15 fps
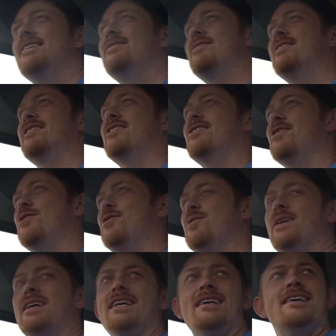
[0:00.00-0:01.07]
if you don't know who
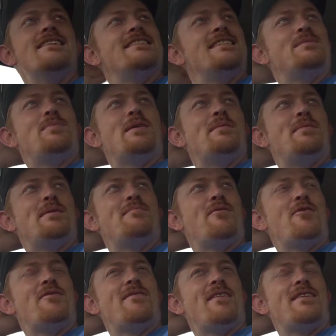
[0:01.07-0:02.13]
he is, he's been a big
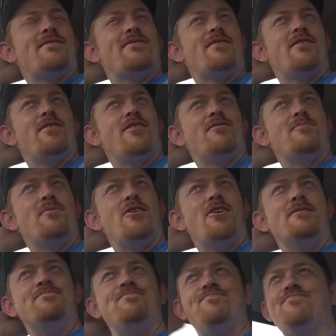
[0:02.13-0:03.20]
motivator of
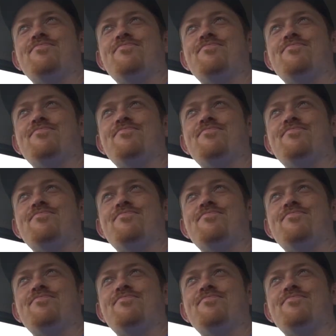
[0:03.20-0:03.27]
mine.